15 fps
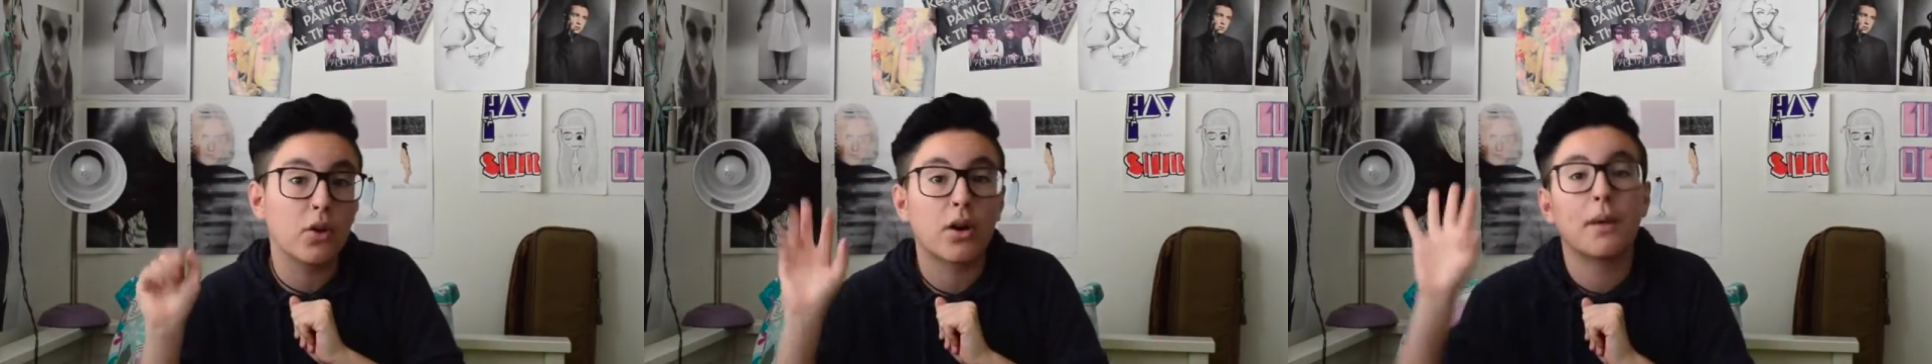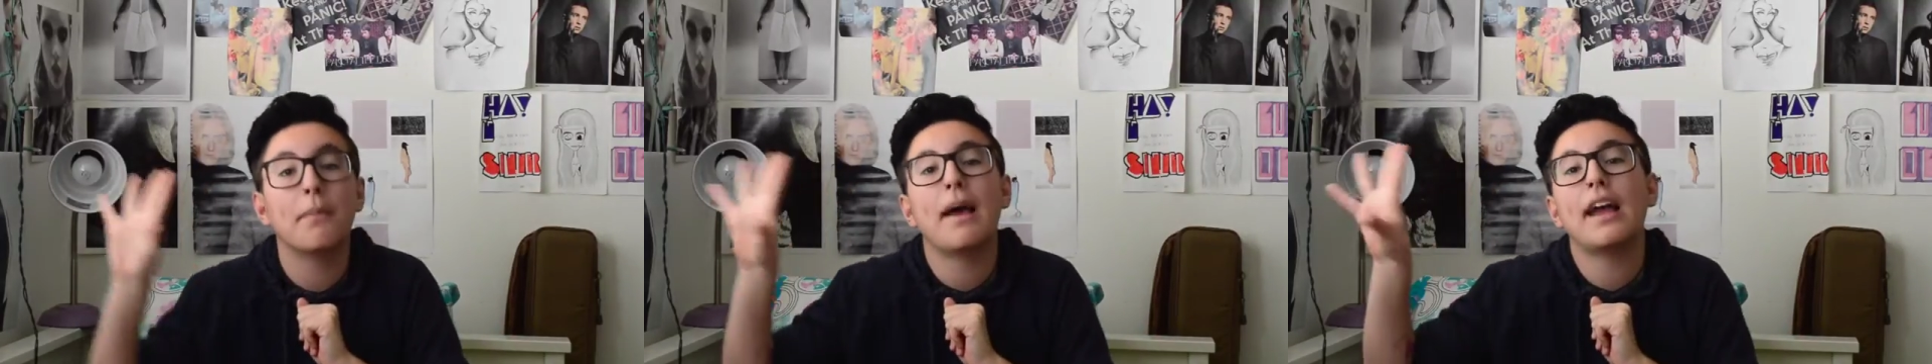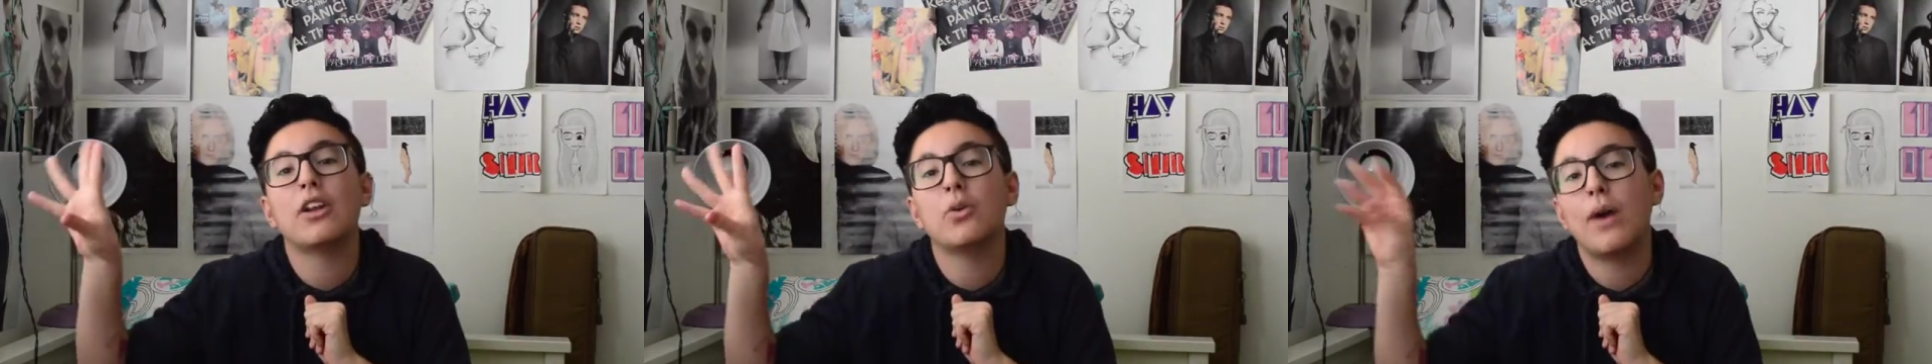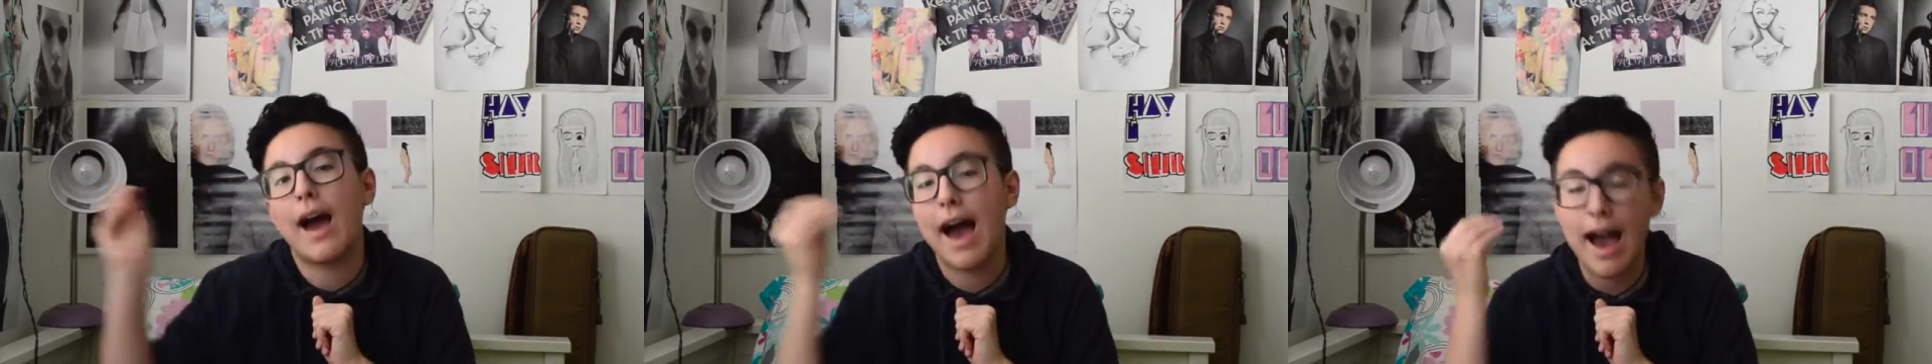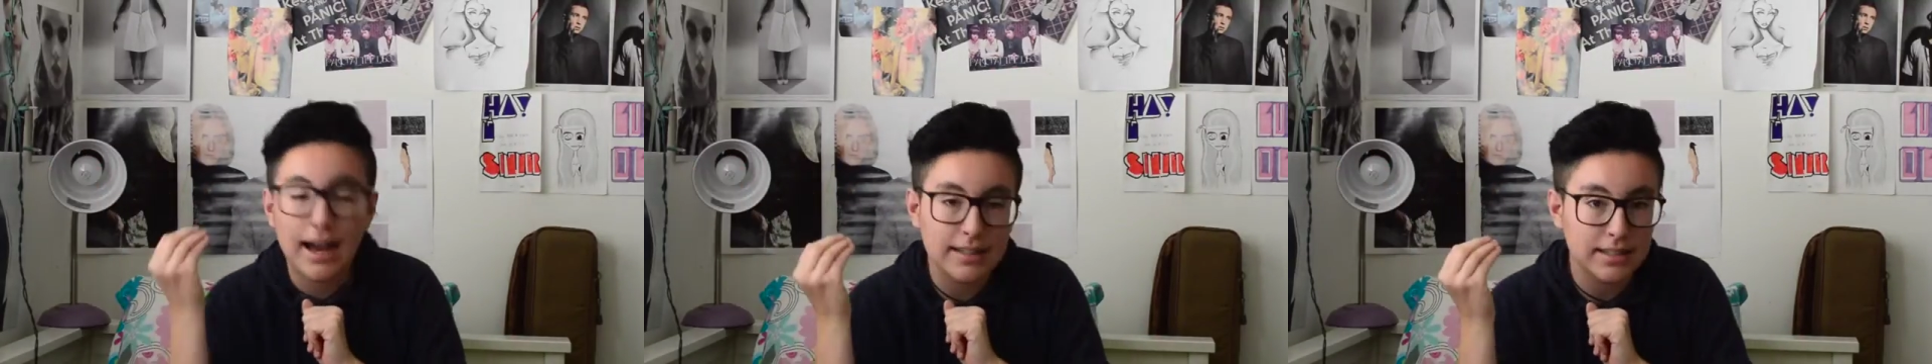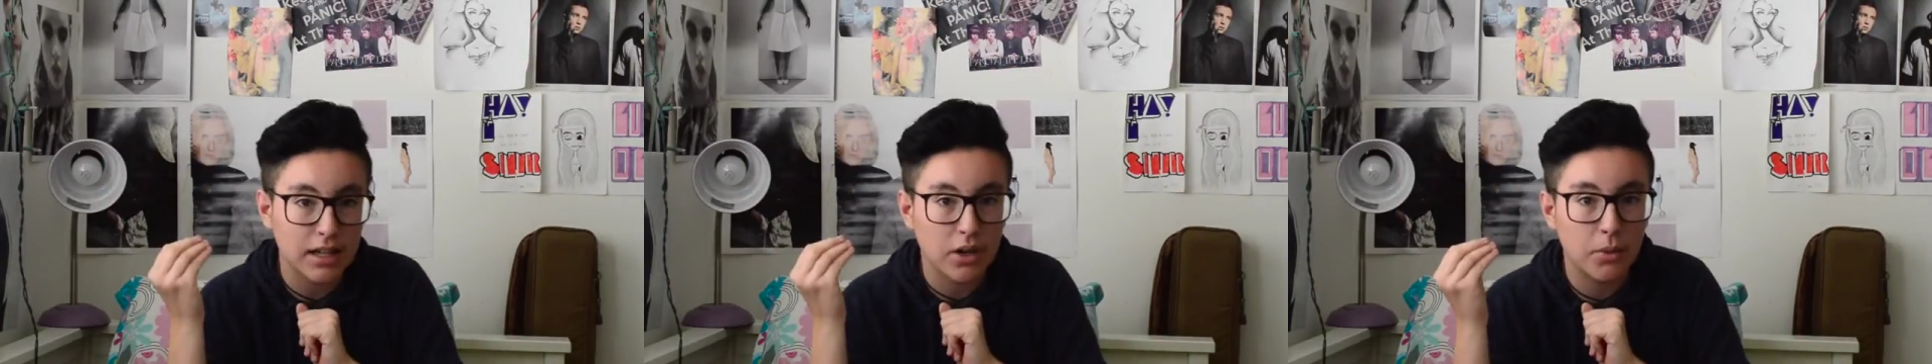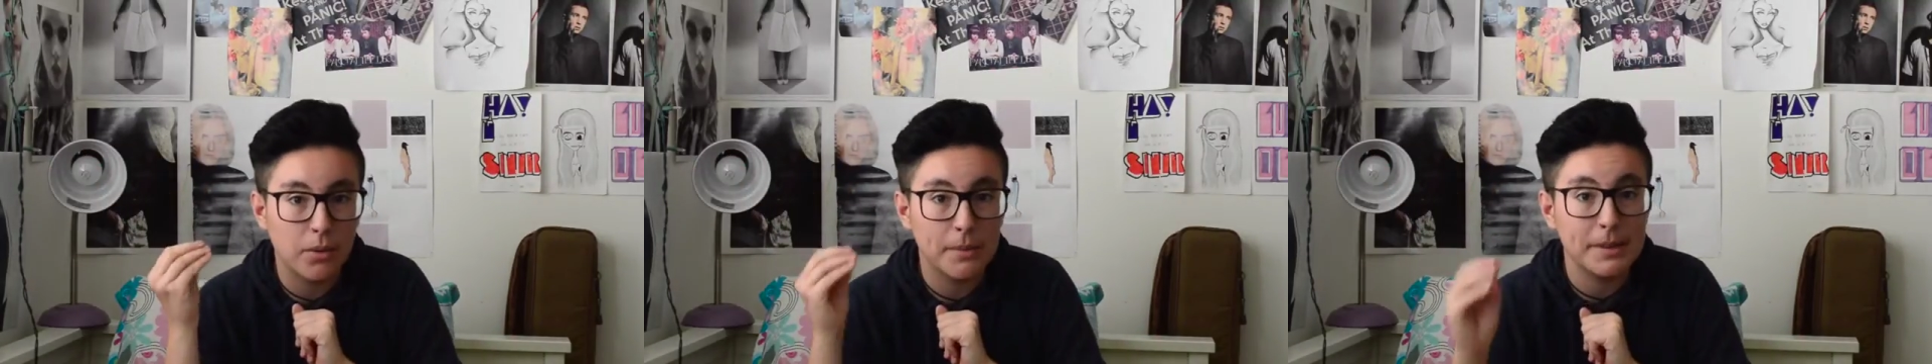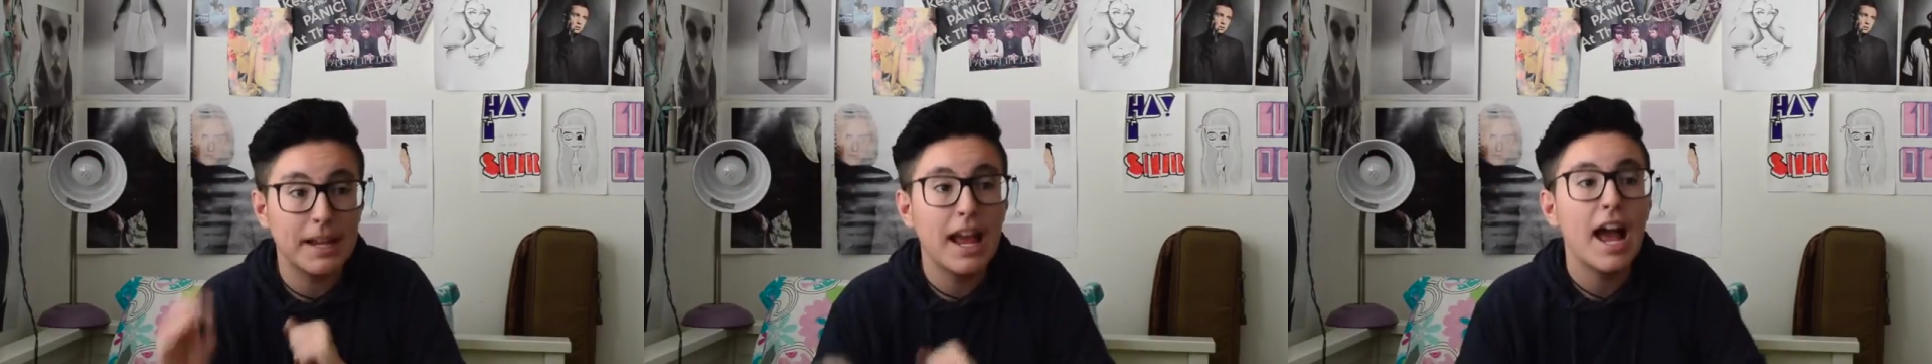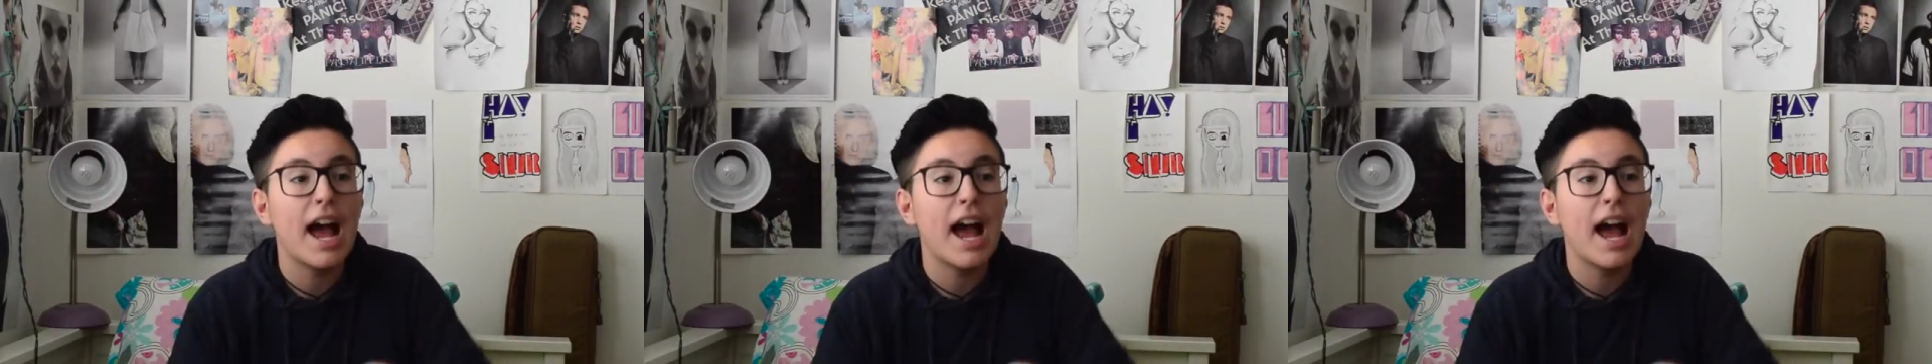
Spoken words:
or a man who acts like a woman,